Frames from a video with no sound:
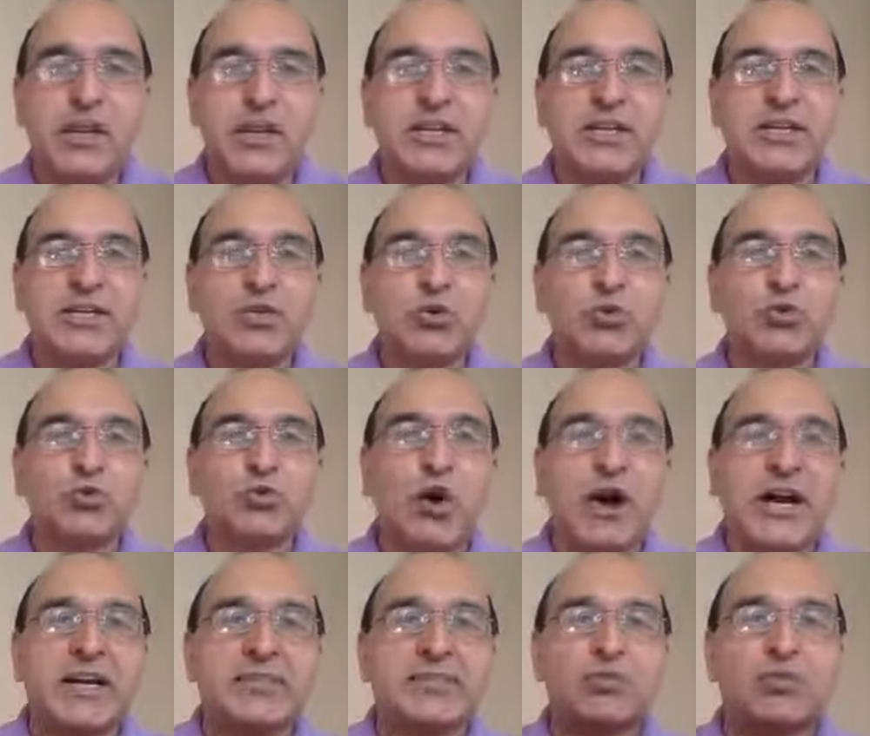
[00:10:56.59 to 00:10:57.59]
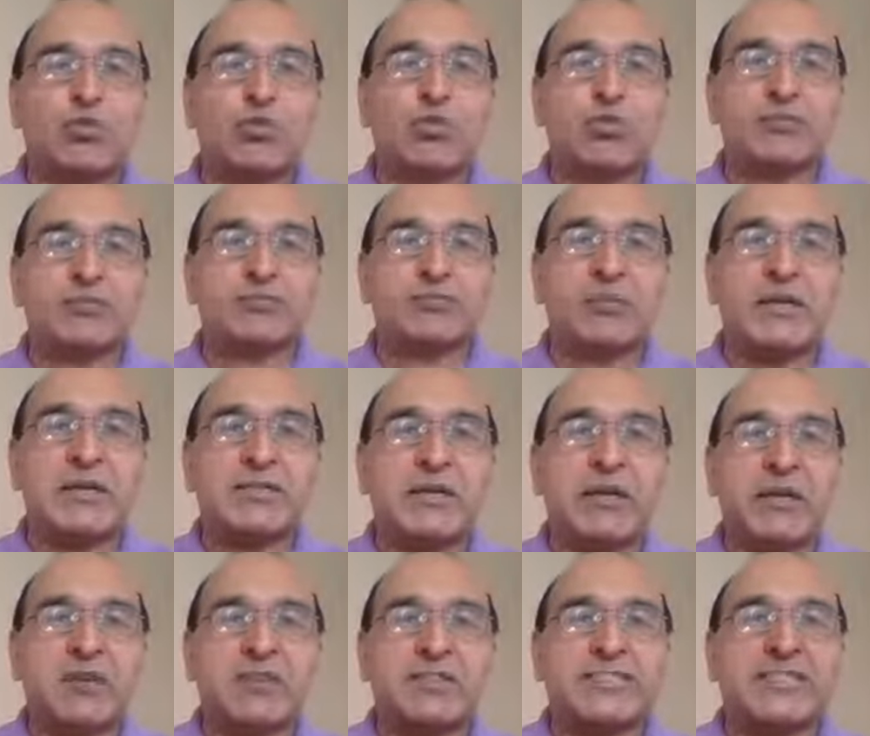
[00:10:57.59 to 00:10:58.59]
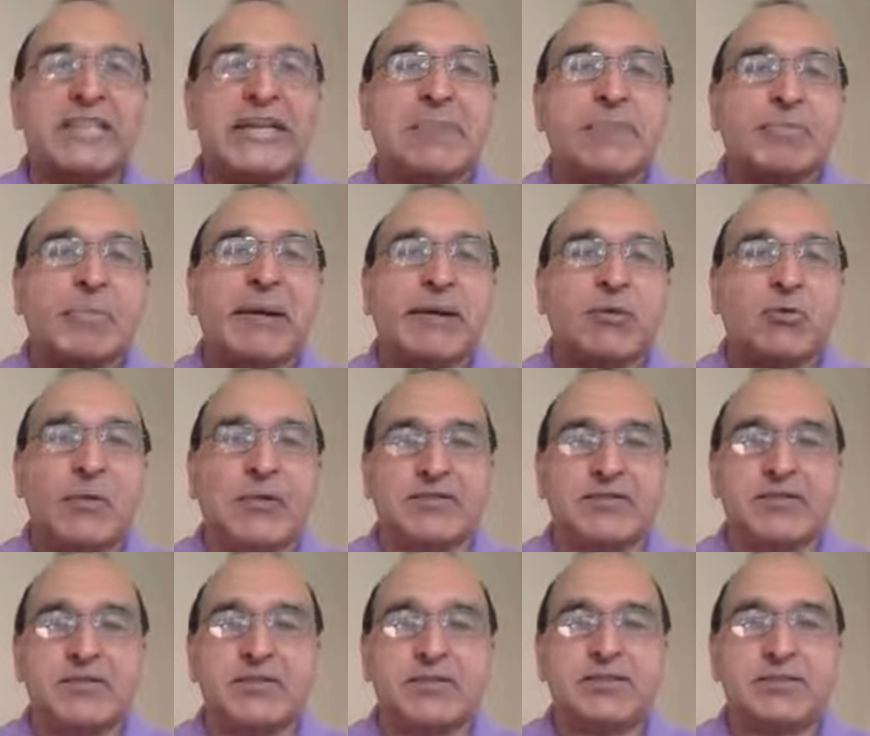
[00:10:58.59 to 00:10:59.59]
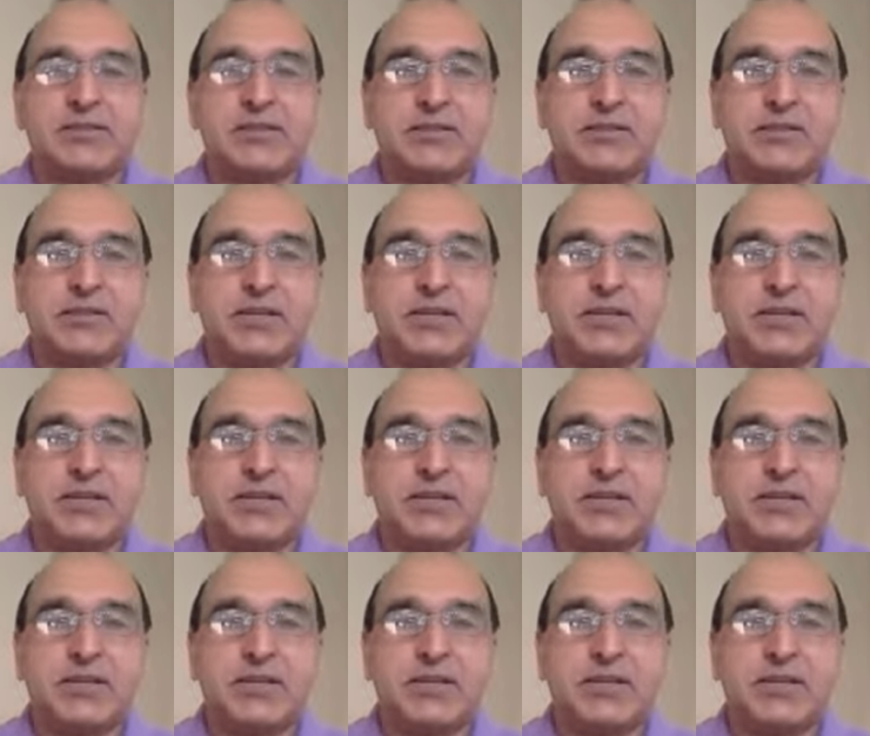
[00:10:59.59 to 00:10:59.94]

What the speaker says: He used to ask people simple questions.